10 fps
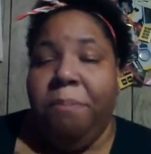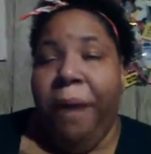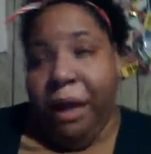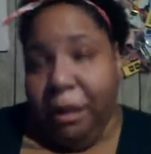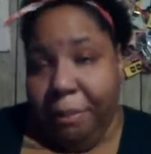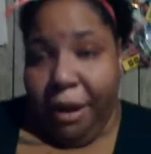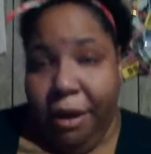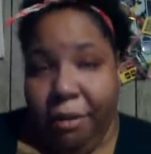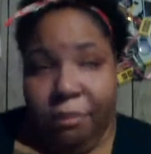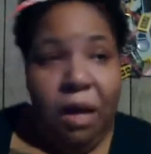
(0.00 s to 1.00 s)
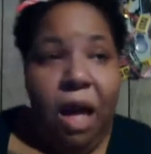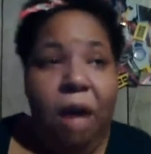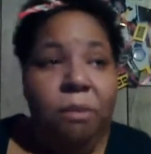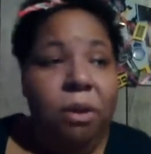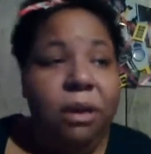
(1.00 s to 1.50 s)
Panda Bear,
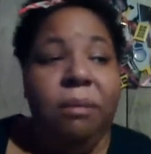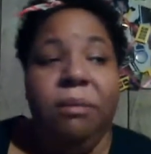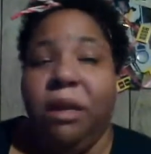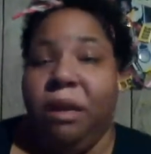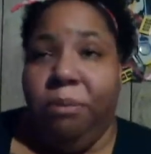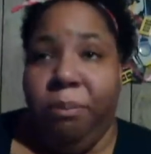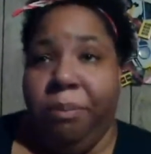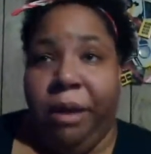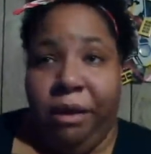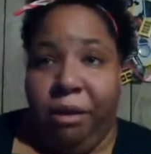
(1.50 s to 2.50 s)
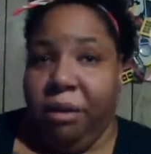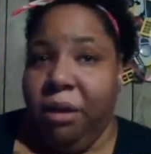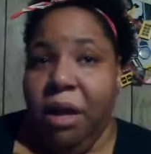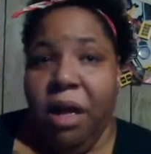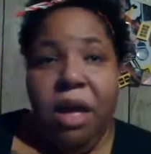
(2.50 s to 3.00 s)
I want him to get better.
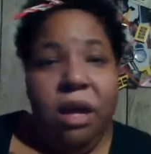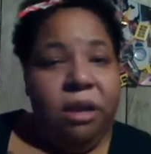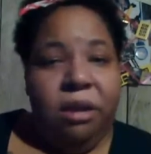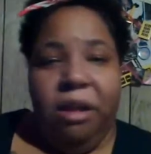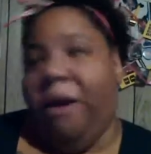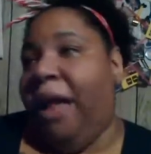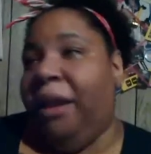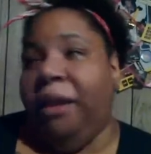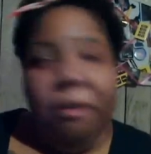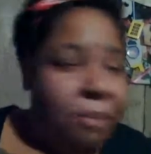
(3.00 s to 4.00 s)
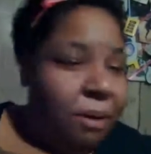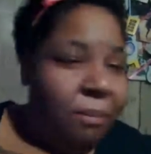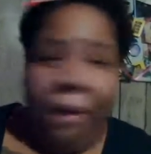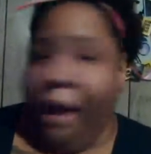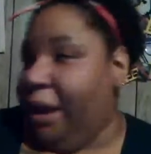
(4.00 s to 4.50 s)
I love
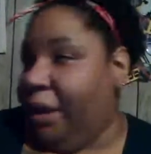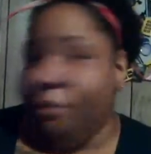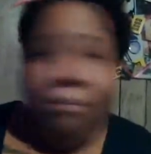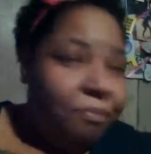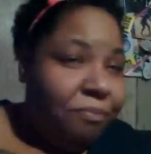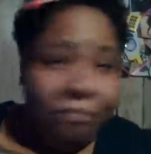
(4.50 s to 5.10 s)
Big Bang